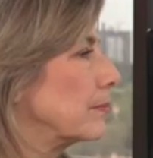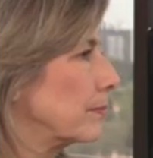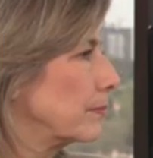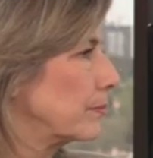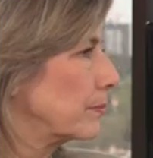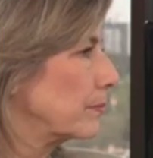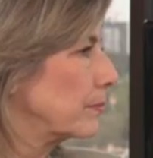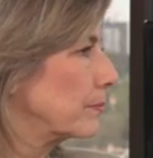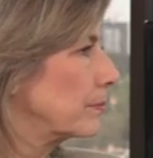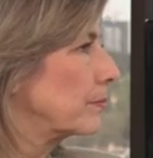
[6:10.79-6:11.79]

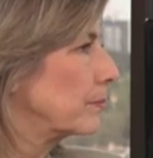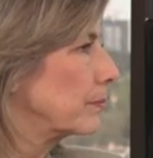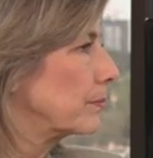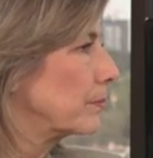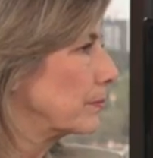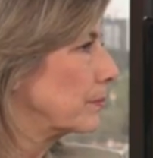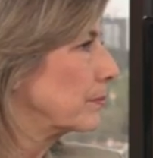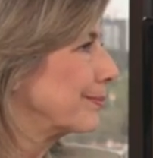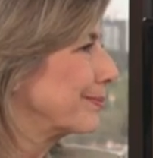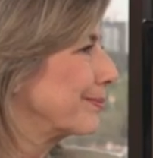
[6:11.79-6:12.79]

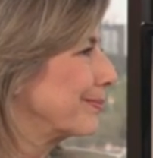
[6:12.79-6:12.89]
[no speech]